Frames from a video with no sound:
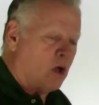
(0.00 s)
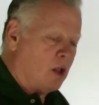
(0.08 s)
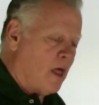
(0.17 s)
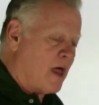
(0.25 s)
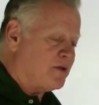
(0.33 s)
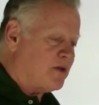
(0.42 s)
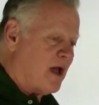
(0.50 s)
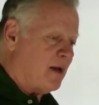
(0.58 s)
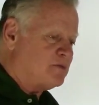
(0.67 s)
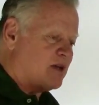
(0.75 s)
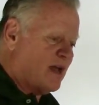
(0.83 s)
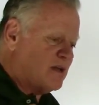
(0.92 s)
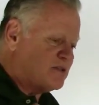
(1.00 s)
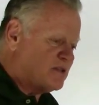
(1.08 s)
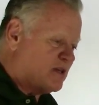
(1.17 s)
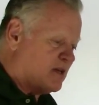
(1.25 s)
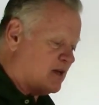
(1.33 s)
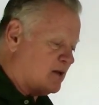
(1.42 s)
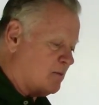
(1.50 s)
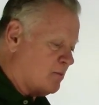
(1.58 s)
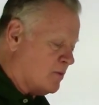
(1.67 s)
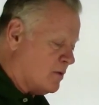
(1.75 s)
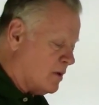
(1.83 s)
A lot of times, as the